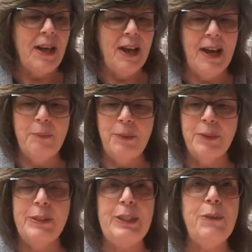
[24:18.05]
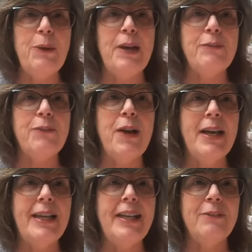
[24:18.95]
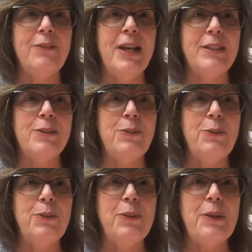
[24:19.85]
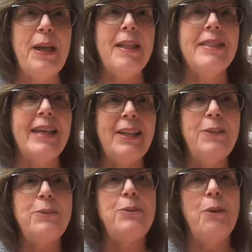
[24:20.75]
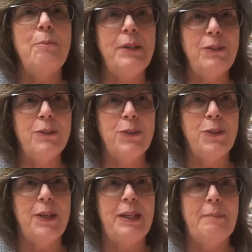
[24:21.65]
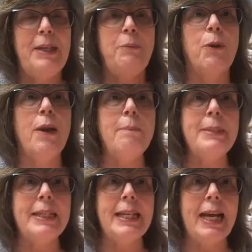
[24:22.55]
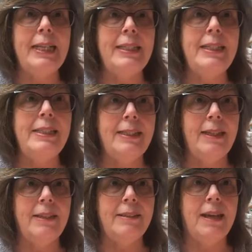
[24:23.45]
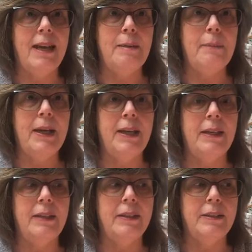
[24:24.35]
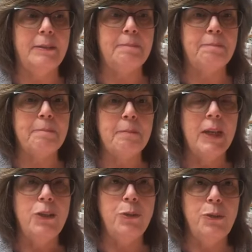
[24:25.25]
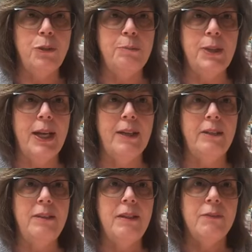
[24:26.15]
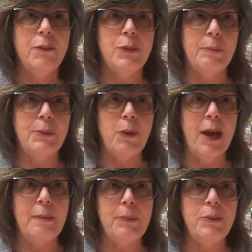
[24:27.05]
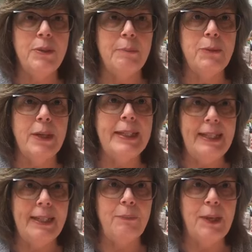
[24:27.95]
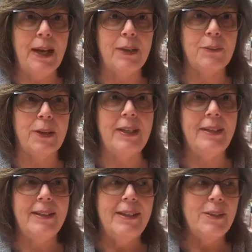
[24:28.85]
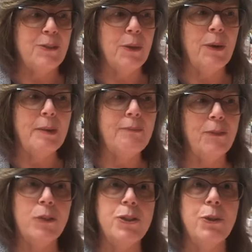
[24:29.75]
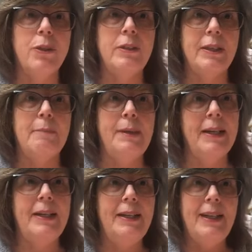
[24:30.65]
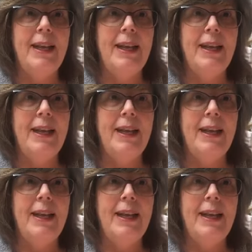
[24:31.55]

I will see you on Friday, if not sooner. Thank you so much for joining me. We're up to 96 on my um, YouTube channel for subscribers. I'm trying to hit 100, so I'm four short. Come on.